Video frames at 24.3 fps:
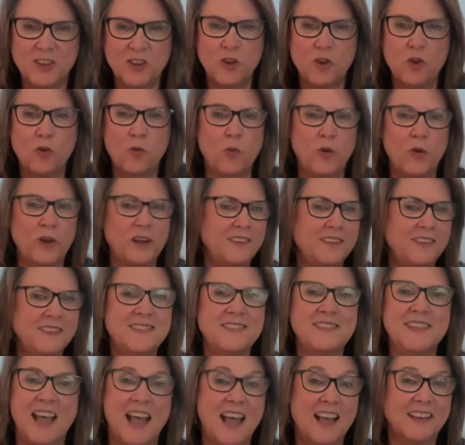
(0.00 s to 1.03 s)
What is
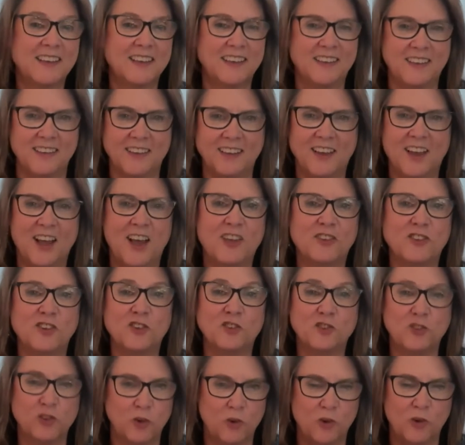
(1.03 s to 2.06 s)
knocking on the
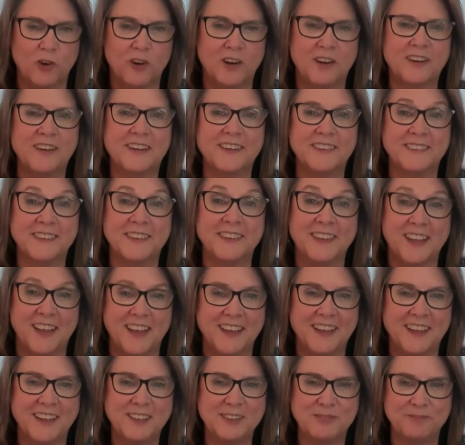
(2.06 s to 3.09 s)
door in the
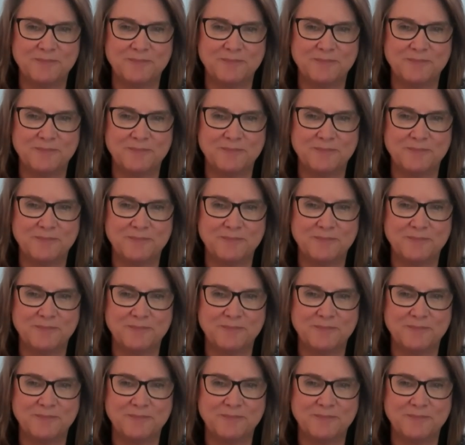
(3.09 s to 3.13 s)
night?